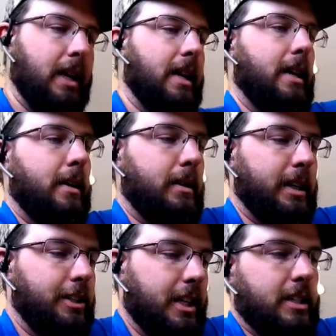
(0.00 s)
Uh,
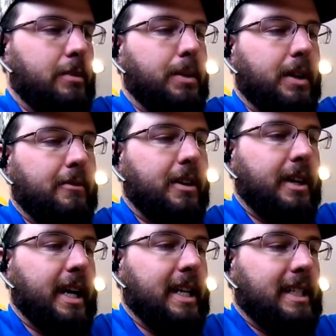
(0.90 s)
ejects the plug
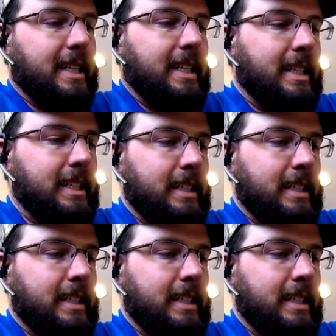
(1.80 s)
very nicely,